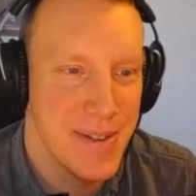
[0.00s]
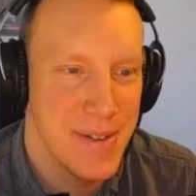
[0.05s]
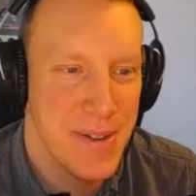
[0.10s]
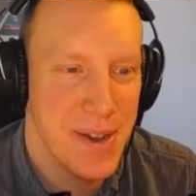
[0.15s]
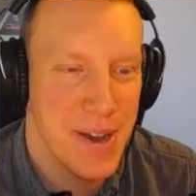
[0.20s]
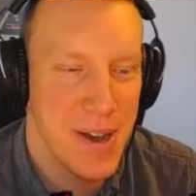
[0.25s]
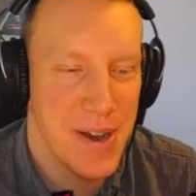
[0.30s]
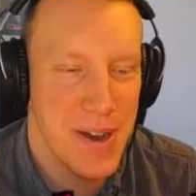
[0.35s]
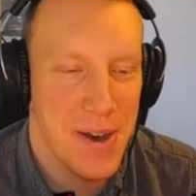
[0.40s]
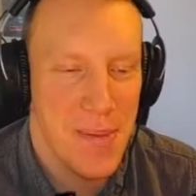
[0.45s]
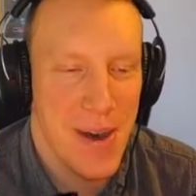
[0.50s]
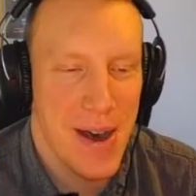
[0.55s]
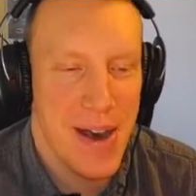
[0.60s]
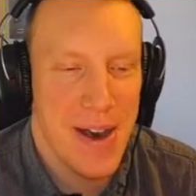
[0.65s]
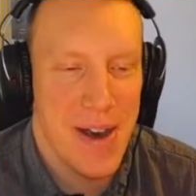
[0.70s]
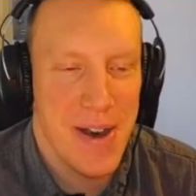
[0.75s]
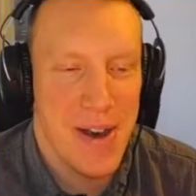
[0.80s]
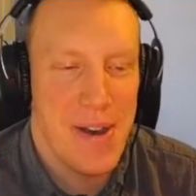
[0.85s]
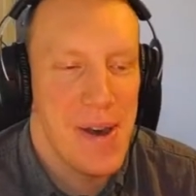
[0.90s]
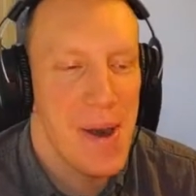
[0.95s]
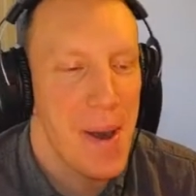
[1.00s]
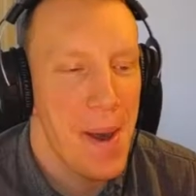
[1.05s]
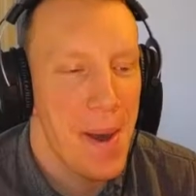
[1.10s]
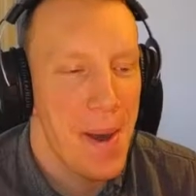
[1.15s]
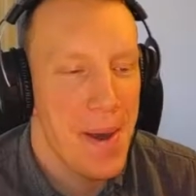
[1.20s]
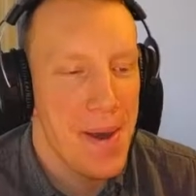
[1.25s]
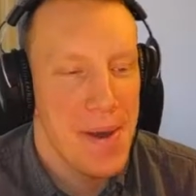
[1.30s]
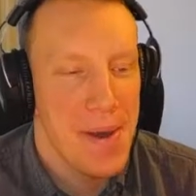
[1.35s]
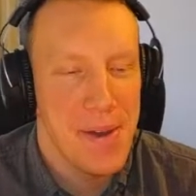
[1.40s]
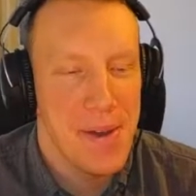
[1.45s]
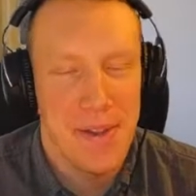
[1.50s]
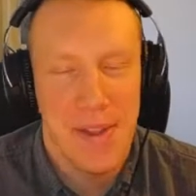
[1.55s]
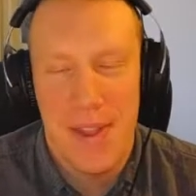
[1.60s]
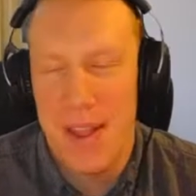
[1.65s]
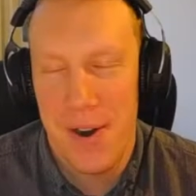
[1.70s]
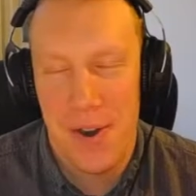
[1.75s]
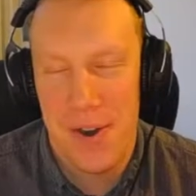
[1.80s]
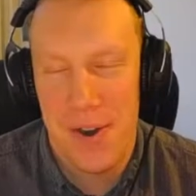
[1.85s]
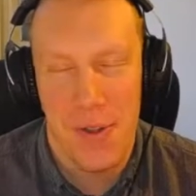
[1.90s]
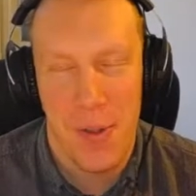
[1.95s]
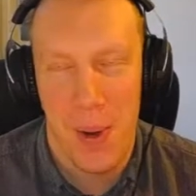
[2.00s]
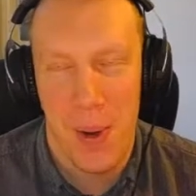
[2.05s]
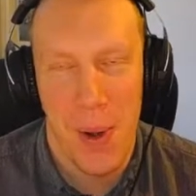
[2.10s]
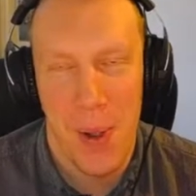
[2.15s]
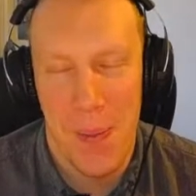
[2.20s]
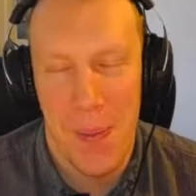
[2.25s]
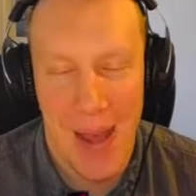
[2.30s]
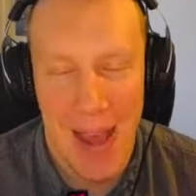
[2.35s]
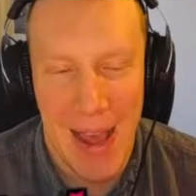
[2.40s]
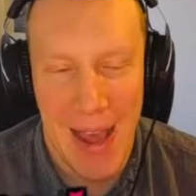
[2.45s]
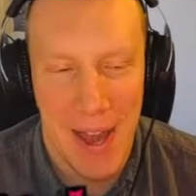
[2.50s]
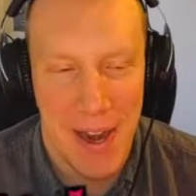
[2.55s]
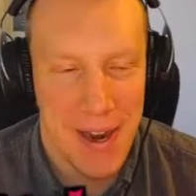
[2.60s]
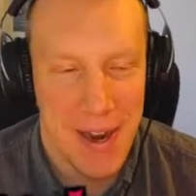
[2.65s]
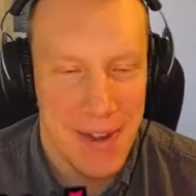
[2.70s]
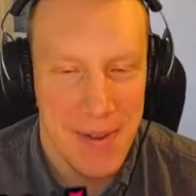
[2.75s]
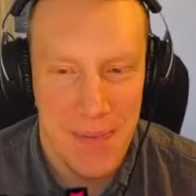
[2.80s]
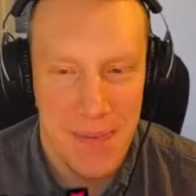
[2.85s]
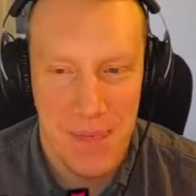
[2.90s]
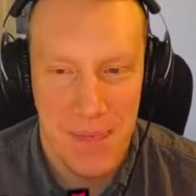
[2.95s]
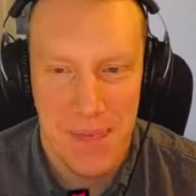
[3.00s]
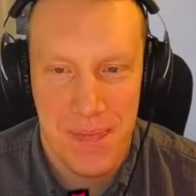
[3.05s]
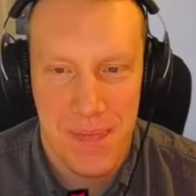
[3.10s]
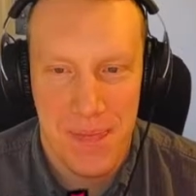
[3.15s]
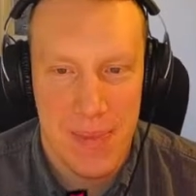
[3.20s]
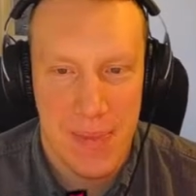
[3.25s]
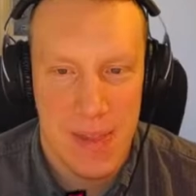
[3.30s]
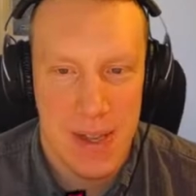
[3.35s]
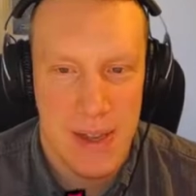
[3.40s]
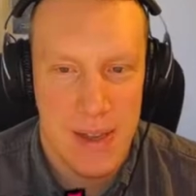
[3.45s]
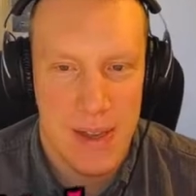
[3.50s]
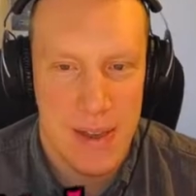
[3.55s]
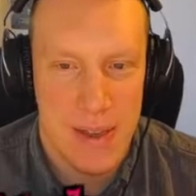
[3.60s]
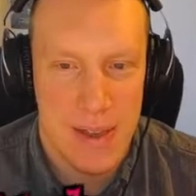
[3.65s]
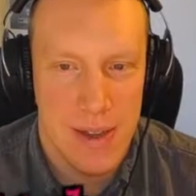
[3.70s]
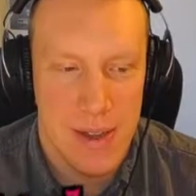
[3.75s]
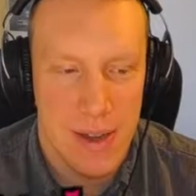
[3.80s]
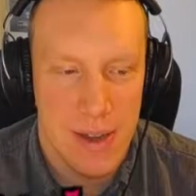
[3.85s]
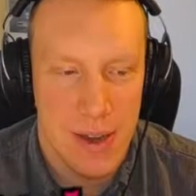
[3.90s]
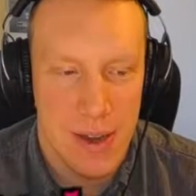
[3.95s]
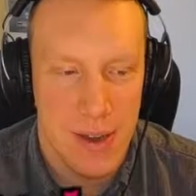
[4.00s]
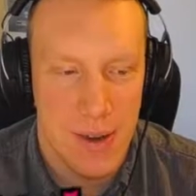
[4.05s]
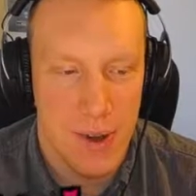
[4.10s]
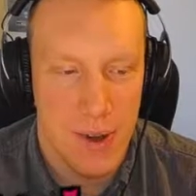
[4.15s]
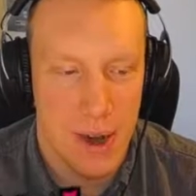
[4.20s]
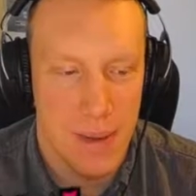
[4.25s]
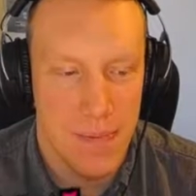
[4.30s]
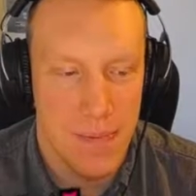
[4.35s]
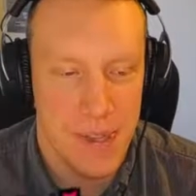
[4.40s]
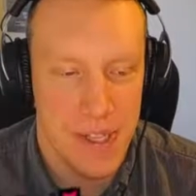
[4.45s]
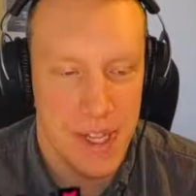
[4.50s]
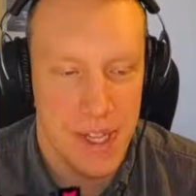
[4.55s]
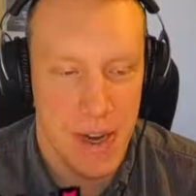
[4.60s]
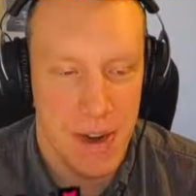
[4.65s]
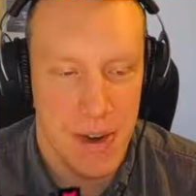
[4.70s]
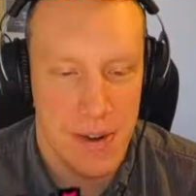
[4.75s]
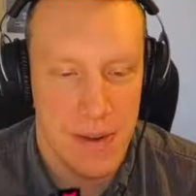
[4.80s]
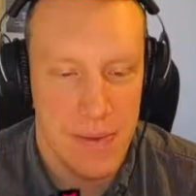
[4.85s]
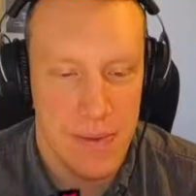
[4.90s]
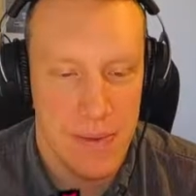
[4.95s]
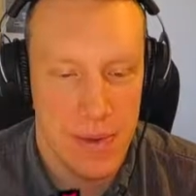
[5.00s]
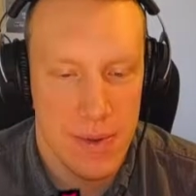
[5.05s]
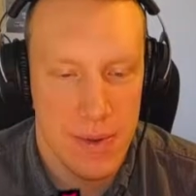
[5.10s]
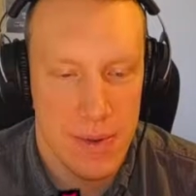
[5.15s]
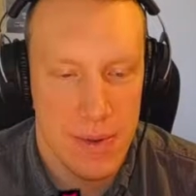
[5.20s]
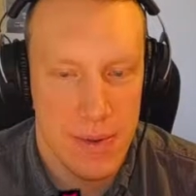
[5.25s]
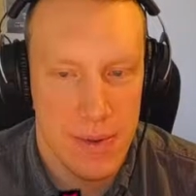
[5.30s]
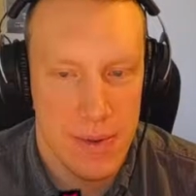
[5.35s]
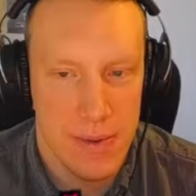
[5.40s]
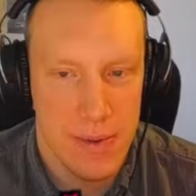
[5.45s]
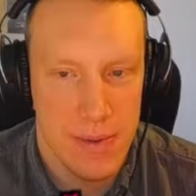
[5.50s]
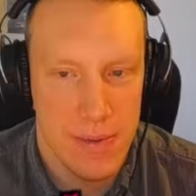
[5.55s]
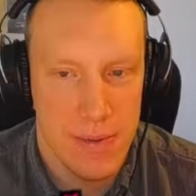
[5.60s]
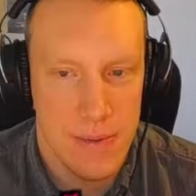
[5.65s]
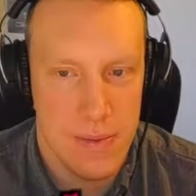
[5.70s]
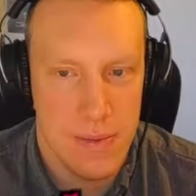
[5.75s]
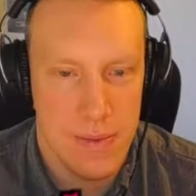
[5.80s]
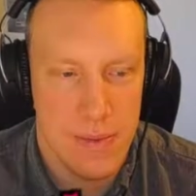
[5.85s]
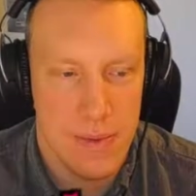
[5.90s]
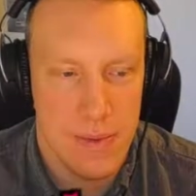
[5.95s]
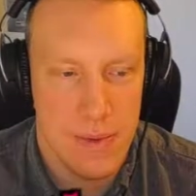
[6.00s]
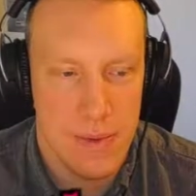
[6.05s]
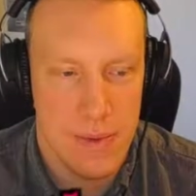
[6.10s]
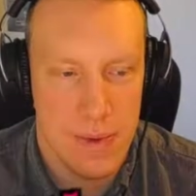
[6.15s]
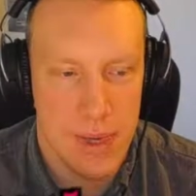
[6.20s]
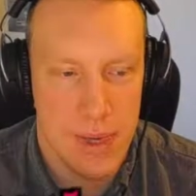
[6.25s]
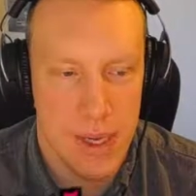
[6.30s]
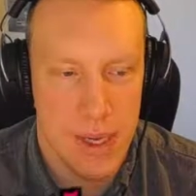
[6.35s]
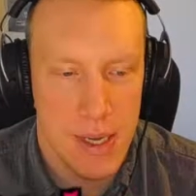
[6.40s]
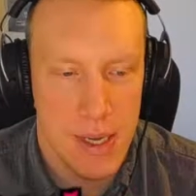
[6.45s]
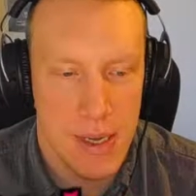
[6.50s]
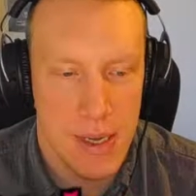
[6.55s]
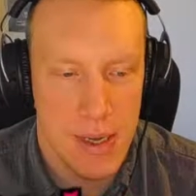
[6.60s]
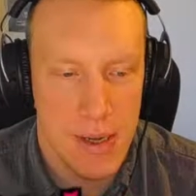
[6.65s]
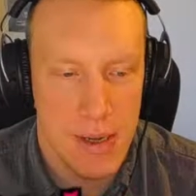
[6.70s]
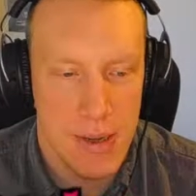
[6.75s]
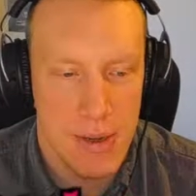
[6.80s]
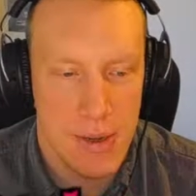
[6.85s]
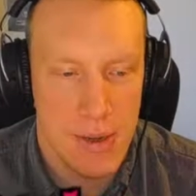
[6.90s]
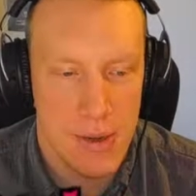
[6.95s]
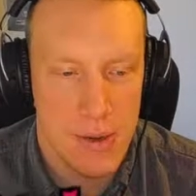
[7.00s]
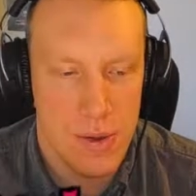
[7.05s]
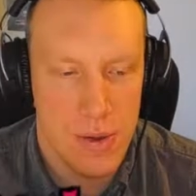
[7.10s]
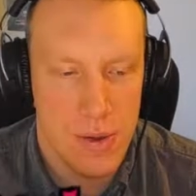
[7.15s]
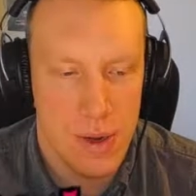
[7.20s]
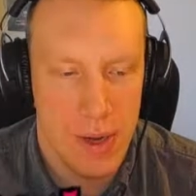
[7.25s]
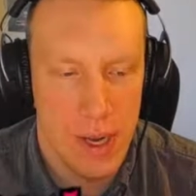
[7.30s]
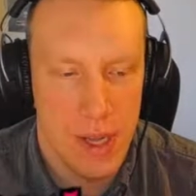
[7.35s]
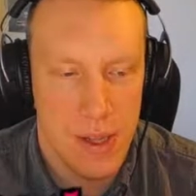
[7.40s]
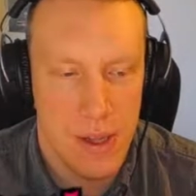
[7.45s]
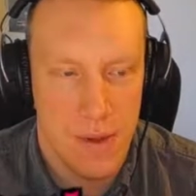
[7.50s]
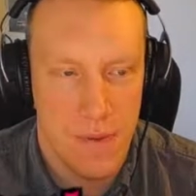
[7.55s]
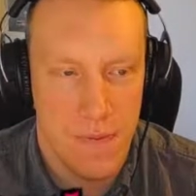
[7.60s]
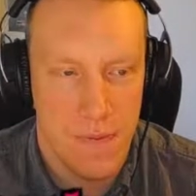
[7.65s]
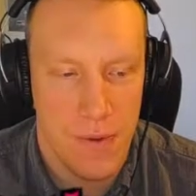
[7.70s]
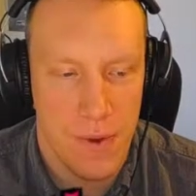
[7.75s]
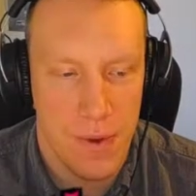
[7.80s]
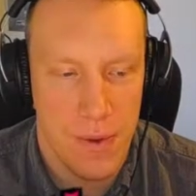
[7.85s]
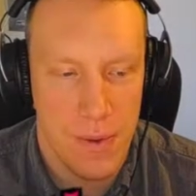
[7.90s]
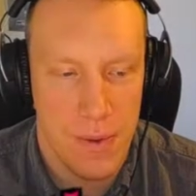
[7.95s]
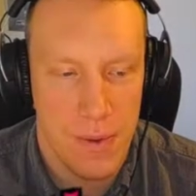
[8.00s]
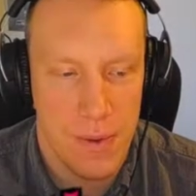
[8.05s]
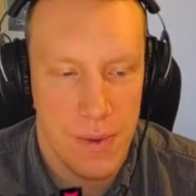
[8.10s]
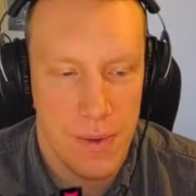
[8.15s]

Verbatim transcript: Oh ma. They aren't all bad. Oh, Hop is here. Uh, don't you let us through.